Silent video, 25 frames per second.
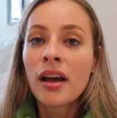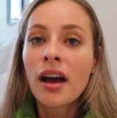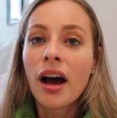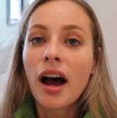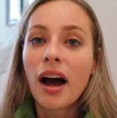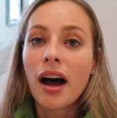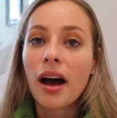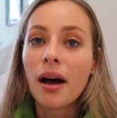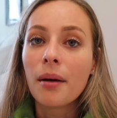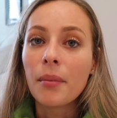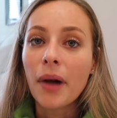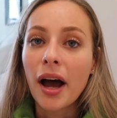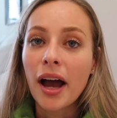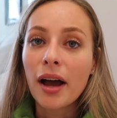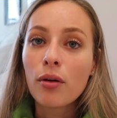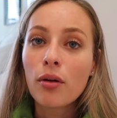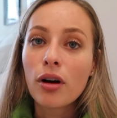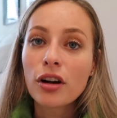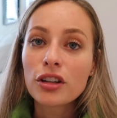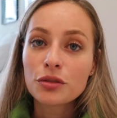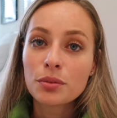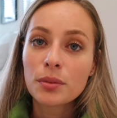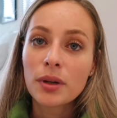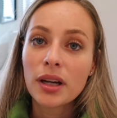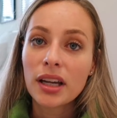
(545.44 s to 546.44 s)
I
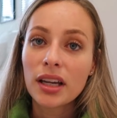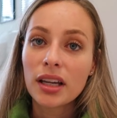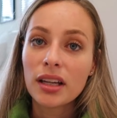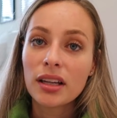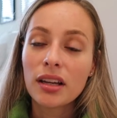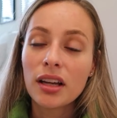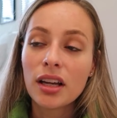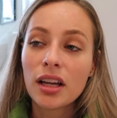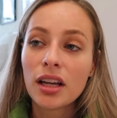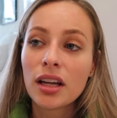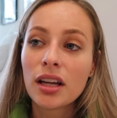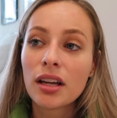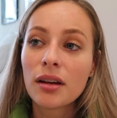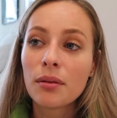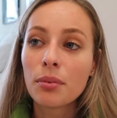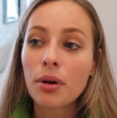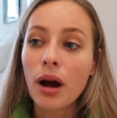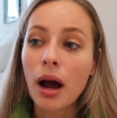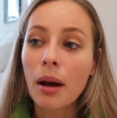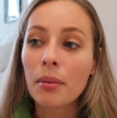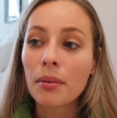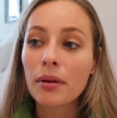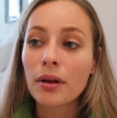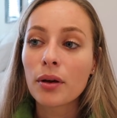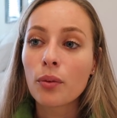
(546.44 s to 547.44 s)
wash mine
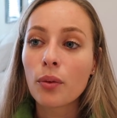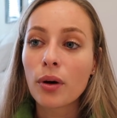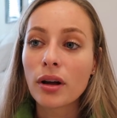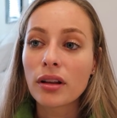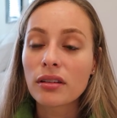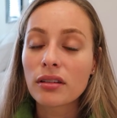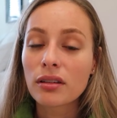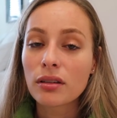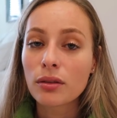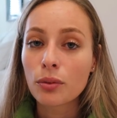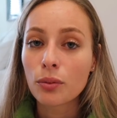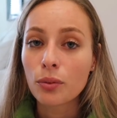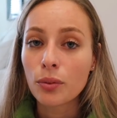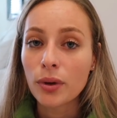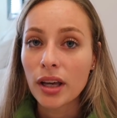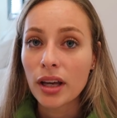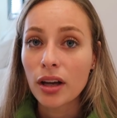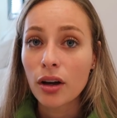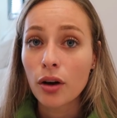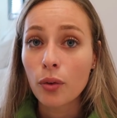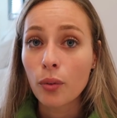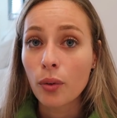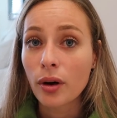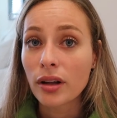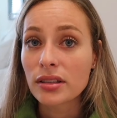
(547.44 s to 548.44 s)
probably once a week
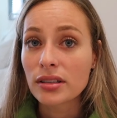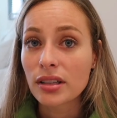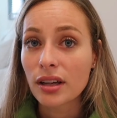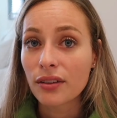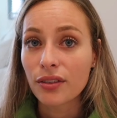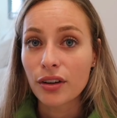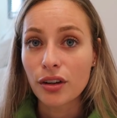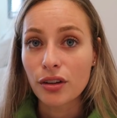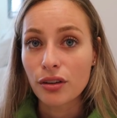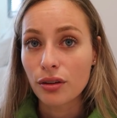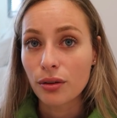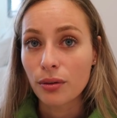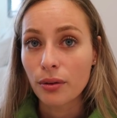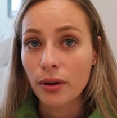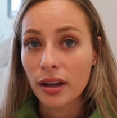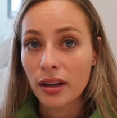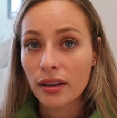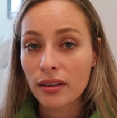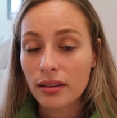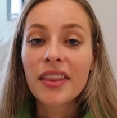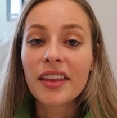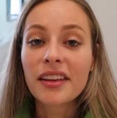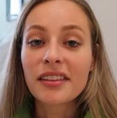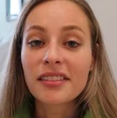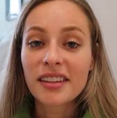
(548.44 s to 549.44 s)
or once every 2
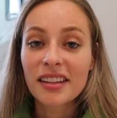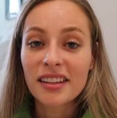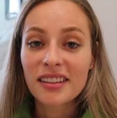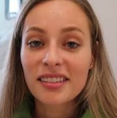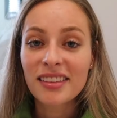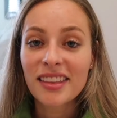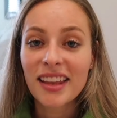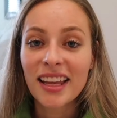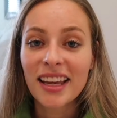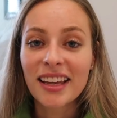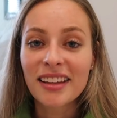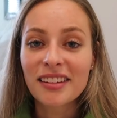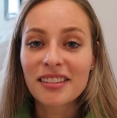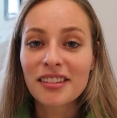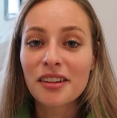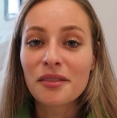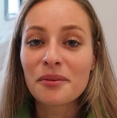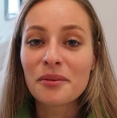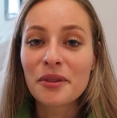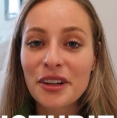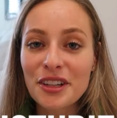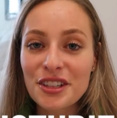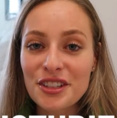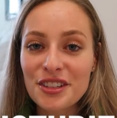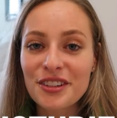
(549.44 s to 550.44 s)
weeks. The sixth thing is to
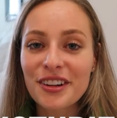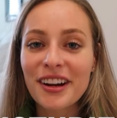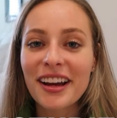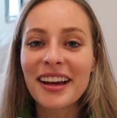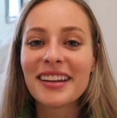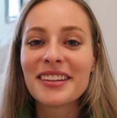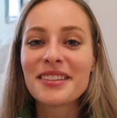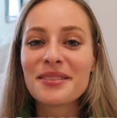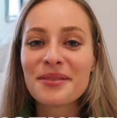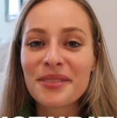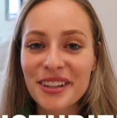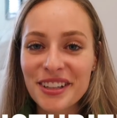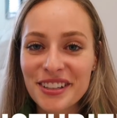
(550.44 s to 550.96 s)
moisturize.